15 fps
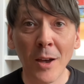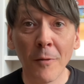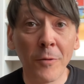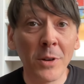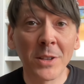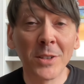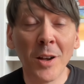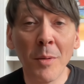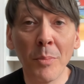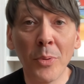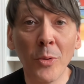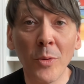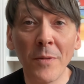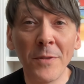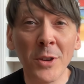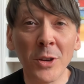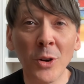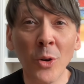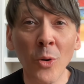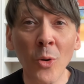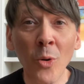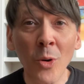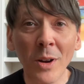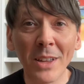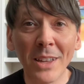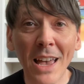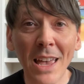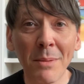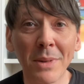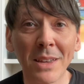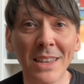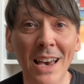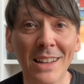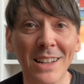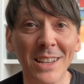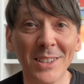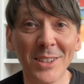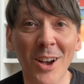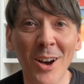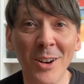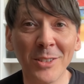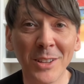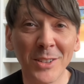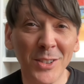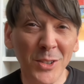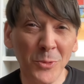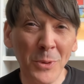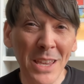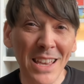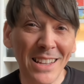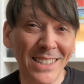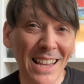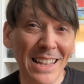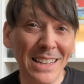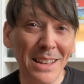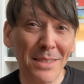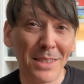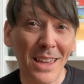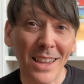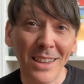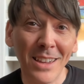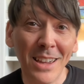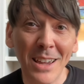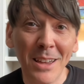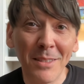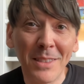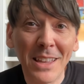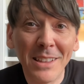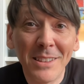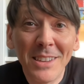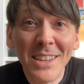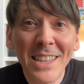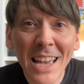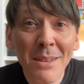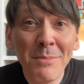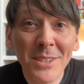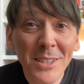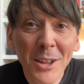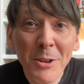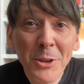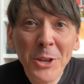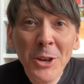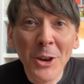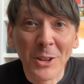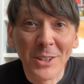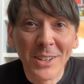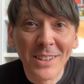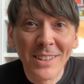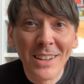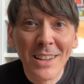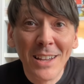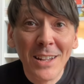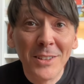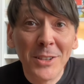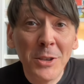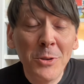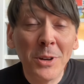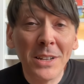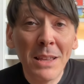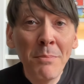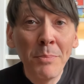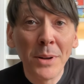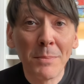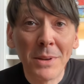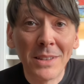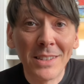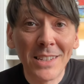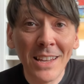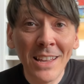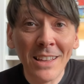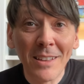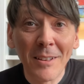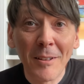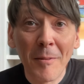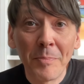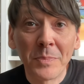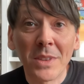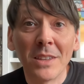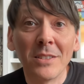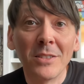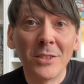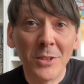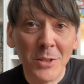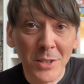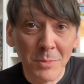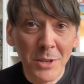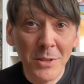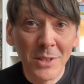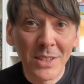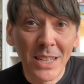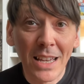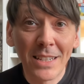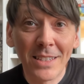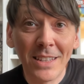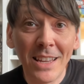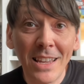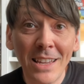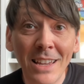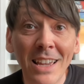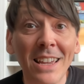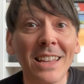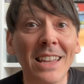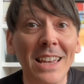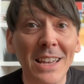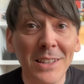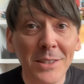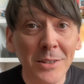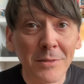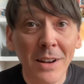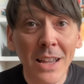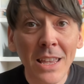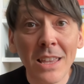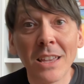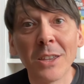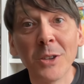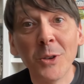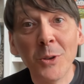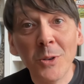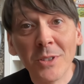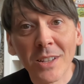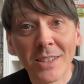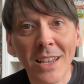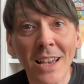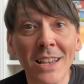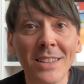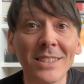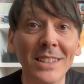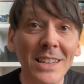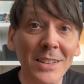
For example, if your core game mechanics aren't as sweet as anything, then your game is no good. So you can implement it, do some user testing, iterate, user test,